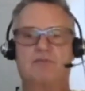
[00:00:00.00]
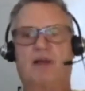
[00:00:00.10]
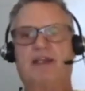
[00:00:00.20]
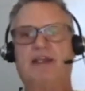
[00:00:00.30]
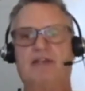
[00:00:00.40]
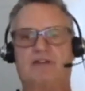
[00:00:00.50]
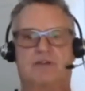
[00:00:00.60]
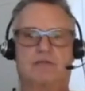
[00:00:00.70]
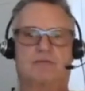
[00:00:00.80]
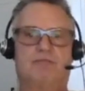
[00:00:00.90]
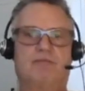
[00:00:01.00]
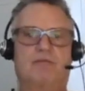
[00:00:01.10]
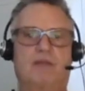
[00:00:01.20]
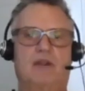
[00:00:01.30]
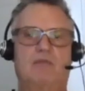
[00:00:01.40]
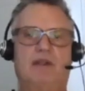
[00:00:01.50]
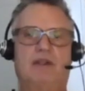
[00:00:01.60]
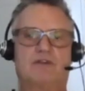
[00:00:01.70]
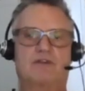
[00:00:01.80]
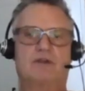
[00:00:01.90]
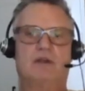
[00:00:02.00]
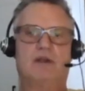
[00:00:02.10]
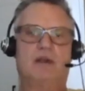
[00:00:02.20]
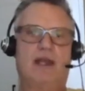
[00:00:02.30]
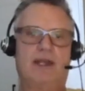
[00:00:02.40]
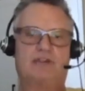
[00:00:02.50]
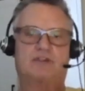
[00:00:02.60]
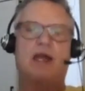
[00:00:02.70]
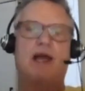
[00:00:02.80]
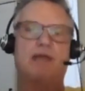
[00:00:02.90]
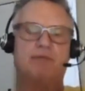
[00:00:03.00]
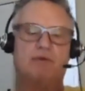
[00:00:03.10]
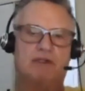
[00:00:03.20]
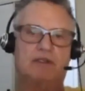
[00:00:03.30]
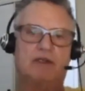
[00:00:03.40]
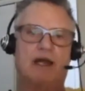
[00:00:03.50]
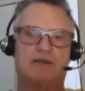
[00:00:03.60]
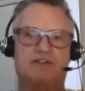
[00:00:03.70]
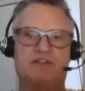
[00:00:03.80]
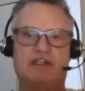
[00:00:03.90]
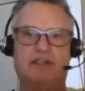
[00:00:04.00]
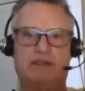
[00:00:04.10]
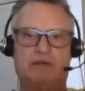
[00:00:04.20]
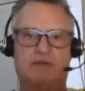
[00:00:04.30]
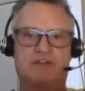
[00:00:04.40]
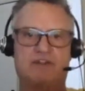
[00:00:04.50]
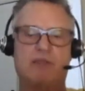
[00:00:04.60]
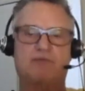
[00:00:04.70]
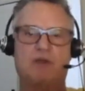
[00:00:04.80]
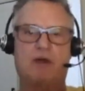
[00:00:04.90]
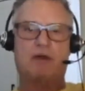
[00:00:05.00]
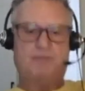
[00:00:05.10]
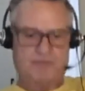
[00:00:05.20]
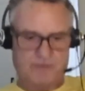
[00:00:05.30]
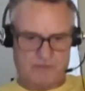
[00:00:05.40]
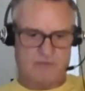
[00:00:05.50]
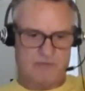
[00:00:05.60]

It means a trap you did not see. You stepped on it and you fell in there.